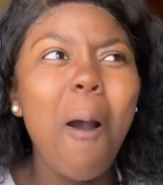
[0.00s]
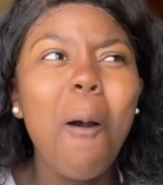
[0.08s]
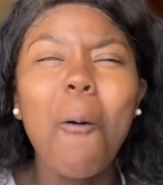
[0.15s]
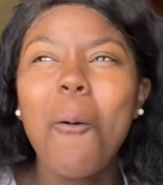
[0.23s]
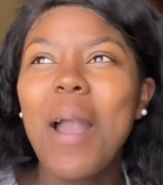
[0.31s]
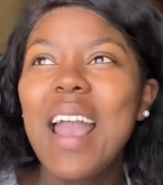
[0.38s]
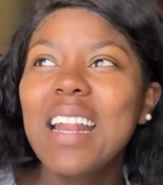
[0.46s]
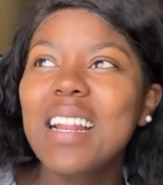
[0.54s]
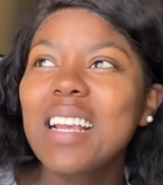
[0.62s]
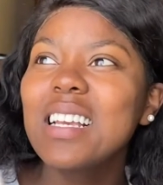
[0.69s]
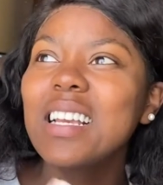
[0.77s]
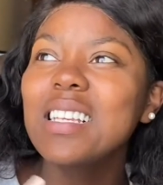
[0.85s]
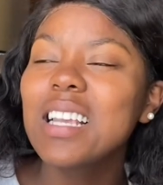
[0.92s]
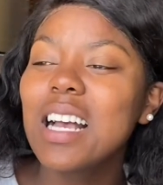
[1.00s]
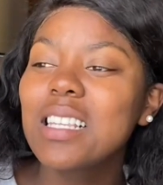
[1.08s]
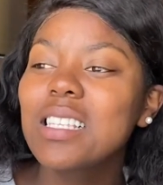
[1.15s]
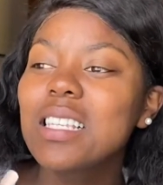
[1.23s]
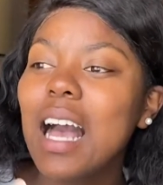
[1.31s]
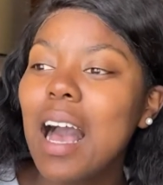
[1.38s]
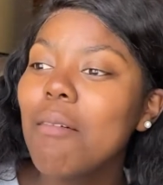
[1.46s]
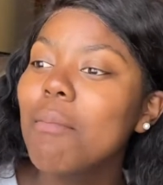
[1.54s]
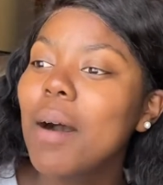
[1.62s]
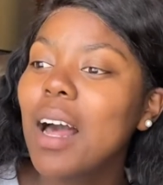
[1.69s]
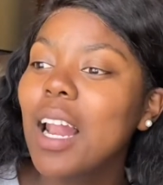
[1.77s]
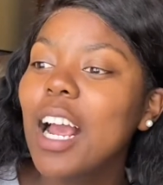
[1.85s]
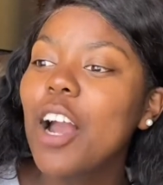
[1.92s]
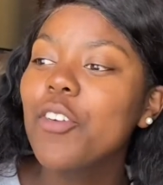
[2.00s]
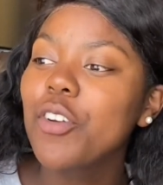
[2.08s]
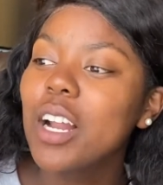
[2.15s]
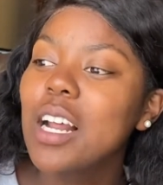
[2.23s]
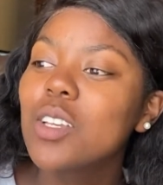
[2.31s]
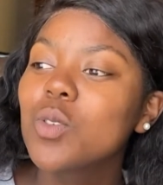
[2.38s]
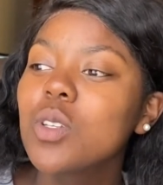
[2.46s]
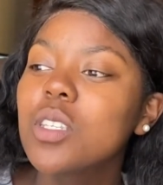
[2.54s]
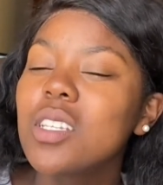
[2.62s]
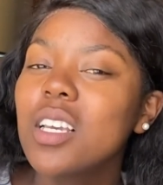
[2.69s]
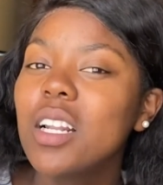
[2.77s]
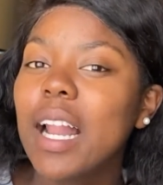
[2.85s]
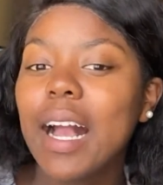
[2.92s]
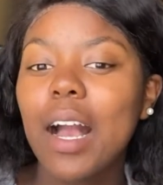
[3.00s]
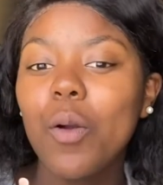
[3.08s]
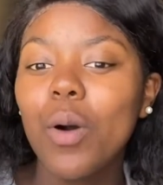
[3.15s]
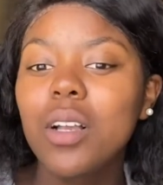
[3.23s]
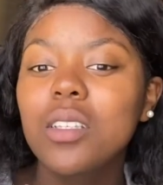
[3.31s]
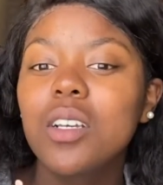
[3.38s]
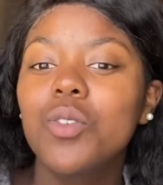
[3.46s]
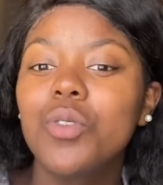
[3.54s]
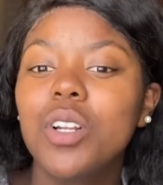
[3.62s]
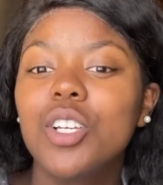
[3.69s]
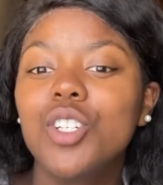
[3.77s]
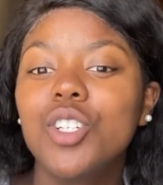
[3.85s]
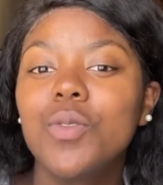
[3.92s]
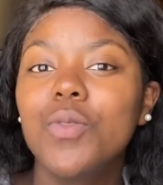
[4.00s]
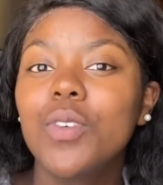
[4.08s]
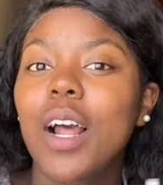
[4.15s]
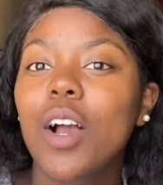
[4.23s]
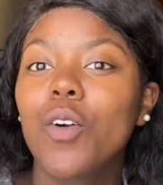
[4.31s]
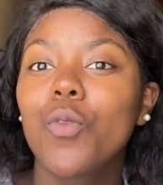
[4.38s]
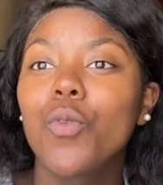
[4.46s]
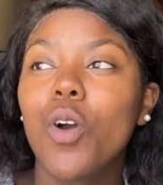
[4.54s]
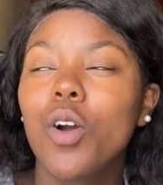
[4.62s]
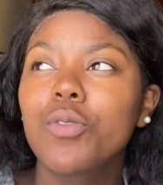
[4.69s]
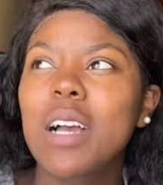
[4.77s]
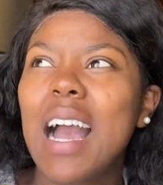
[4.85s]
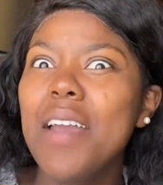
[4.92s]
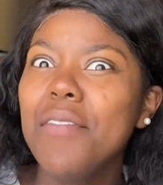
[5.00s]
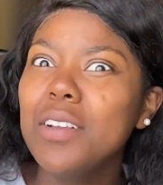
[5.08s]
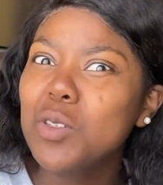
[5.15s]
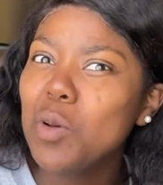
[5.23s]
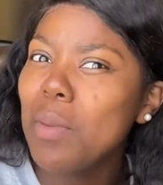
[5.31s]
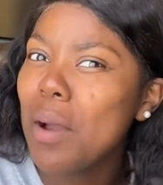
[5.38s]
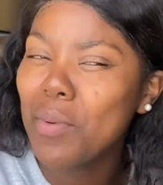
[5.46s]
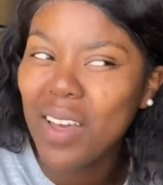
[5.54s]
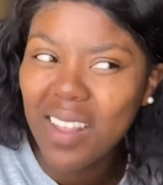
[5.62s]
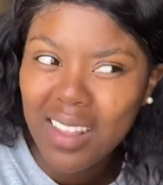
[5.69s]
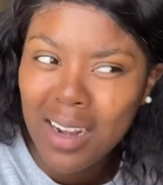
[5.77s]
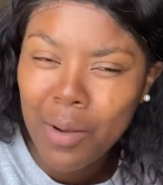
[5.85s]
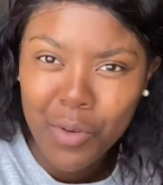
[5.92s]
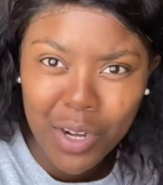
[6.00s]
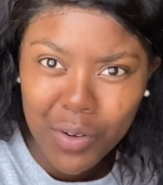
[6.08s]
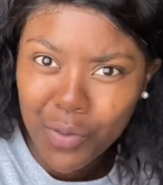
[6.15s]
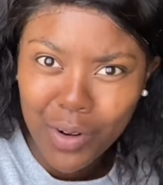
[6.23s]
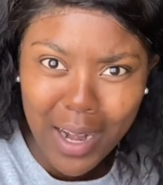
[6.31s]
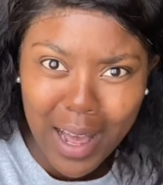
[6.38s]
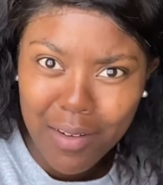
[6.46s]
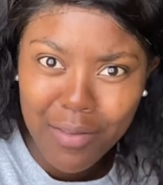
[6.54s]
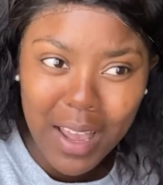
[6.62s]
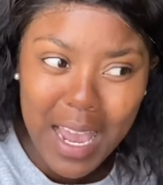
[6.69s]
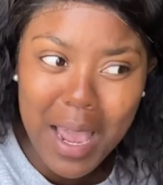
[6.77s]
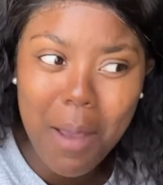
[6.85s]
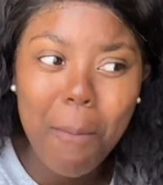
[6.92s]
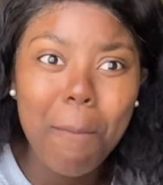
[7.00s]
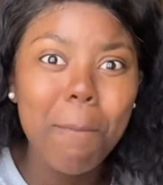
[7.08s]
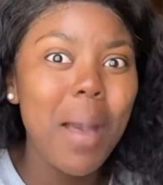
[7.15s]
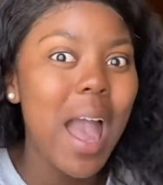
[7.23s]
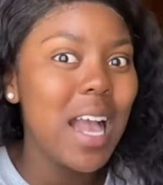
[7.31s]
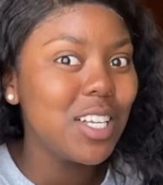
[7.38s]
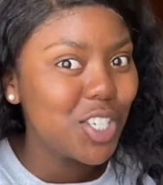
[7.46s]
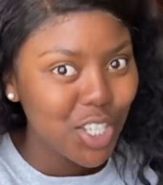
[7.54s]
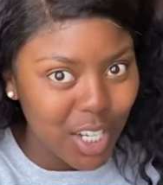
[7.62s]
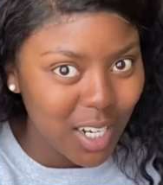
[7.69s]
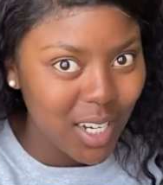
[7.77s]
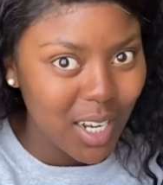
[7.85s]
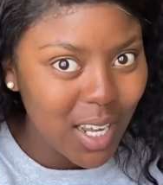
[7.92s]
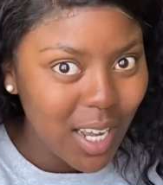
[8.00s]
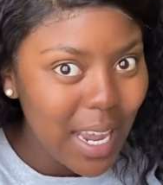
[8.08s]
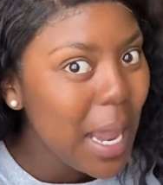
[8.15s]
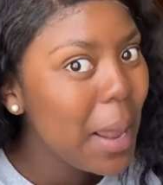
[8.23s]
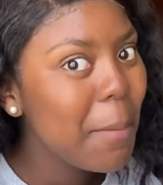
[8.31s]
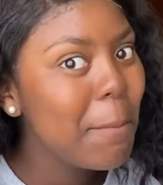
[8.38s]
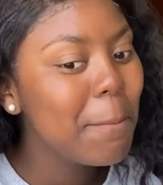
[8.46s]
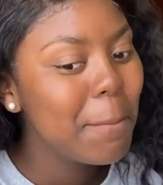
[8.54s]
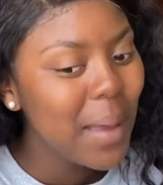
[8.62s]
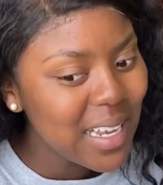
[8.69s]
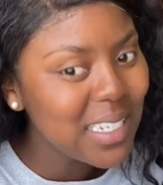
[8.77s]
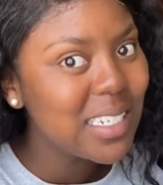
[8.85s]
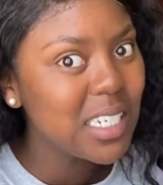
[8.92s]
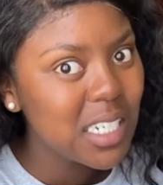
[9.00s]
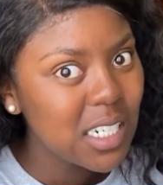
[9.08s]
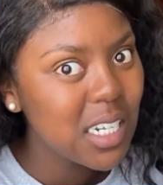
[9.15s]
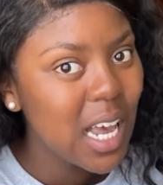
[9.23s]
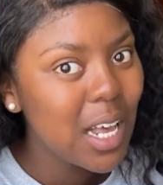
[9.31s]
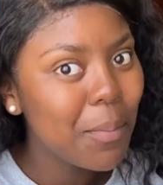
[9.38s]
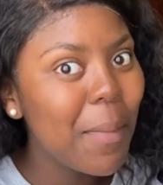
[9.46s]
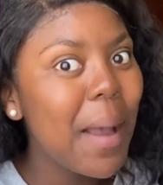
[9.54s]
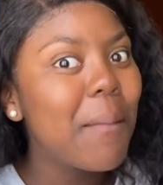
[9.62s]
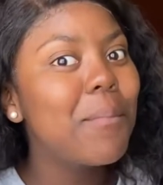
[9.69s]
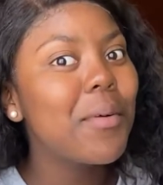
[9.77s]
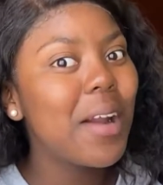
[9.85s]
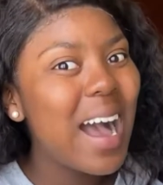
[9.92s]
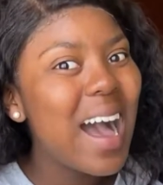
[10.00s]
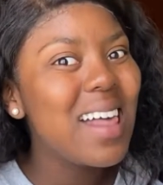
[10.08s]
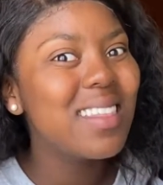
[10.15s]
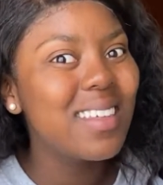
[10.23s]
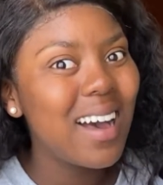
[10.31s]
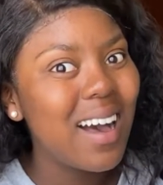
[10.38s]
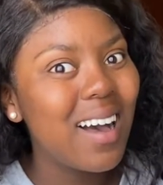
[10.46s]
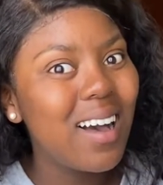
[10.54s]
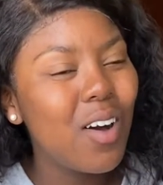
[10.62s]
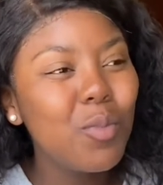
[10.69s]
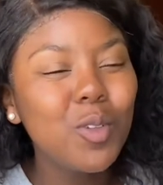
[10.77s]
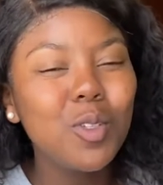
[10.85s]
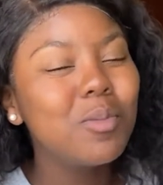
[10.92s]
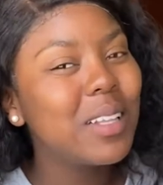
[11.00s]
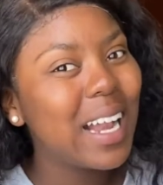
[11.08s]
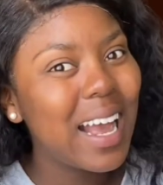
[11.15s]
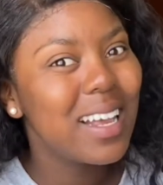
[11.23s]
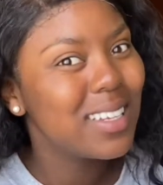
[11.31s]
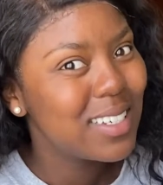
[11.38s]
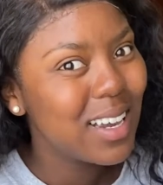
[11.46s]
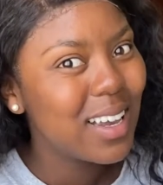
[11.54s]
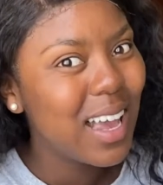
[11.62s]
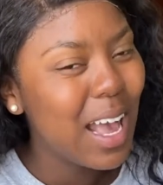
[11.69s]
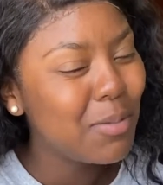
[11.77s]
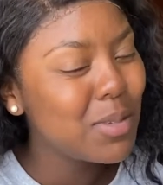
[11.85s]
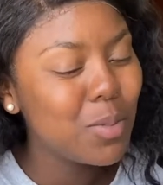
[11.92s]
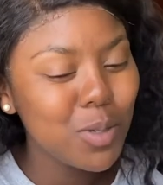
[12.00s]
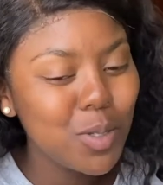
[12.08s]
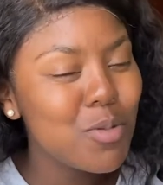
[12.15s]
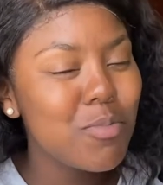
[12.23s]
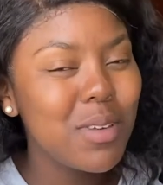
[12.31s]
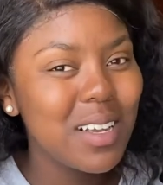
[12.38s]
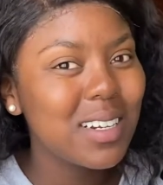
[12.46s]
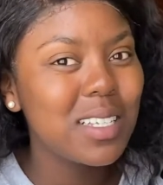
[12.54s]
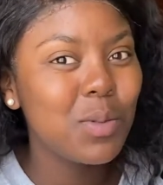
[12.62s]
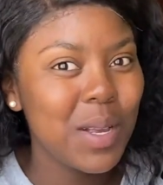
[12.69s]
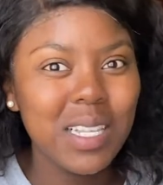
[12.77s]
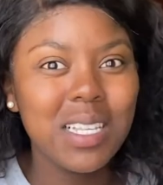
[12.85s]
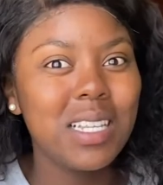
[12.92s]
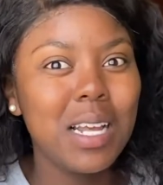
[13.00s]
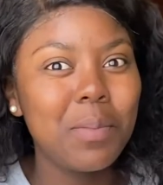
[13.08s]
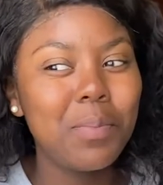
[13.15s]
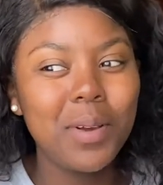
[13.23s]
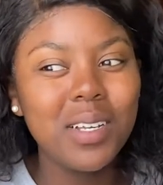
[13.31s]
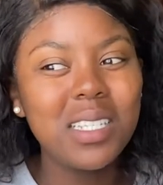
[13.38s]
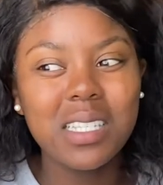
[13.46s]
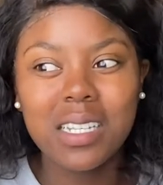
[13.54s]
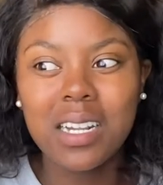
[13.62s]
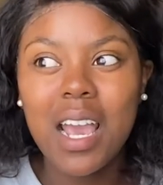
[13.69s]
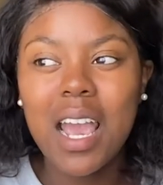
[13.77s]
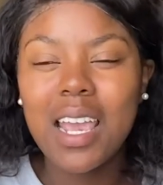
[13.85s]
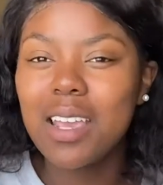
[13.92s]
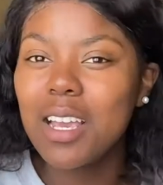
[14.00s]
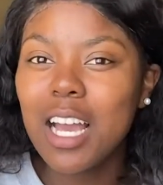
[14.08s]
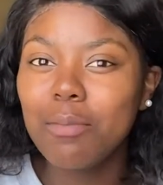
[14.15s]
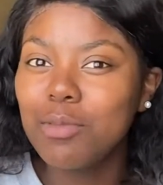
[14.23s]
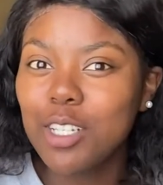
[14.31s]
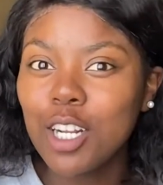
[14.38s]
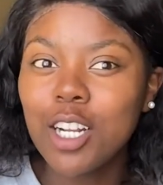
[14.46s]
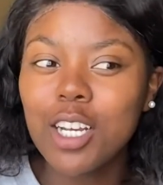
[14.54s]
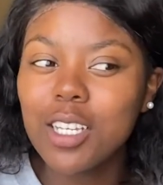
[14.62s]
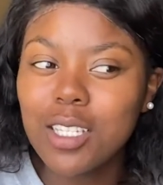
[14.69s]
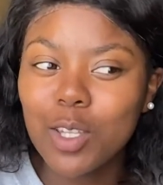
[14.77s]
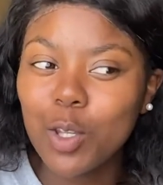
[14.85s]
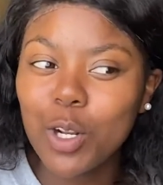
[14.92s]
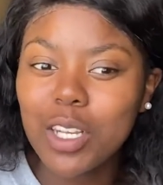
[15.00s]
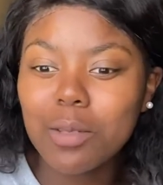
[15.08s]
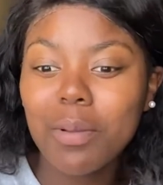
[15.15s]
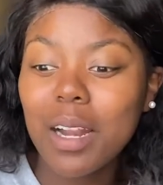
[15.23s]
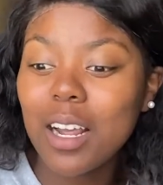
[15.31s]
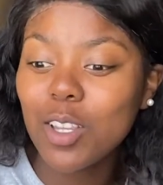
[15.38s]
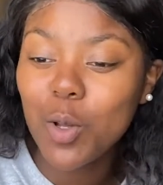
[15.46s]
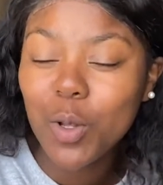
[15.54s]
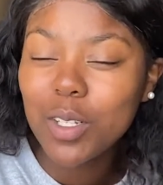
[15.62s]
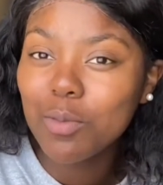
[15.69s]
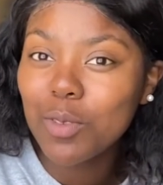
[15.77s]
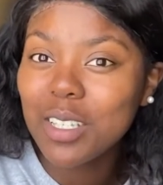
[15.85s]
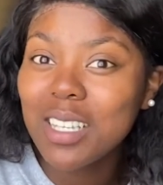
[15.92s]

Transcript: when it's cut his hamba, like, I realized, go see, like, I wanted a relationship for like wrong. I even told my brother that I'm ready for love. Imagine my brother. I'm supposed to be respecting that person, but I told him,